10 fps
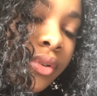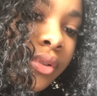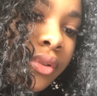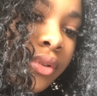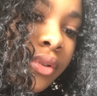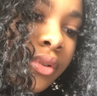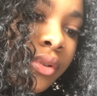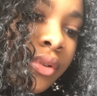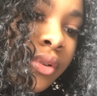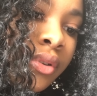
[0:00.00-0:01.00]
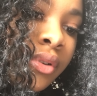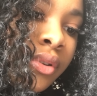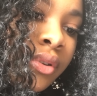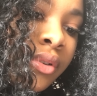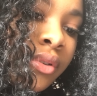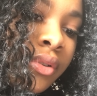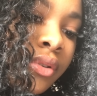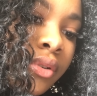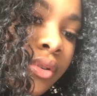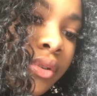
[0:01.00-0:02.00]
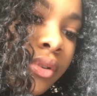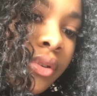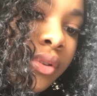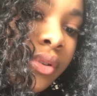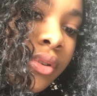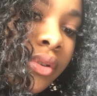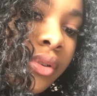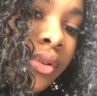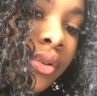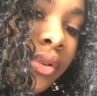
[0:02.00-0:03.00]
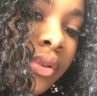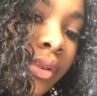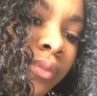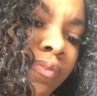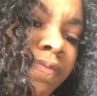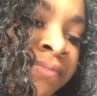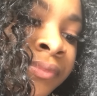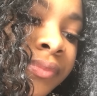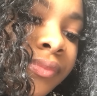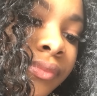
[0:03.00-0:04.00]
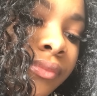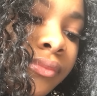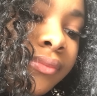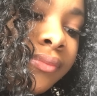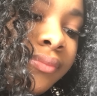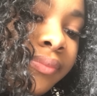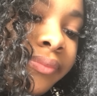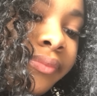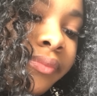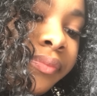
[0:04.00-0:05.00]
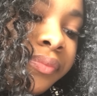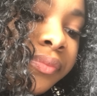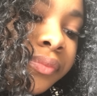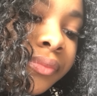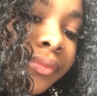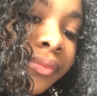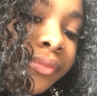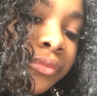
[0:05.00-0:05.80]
[no speech]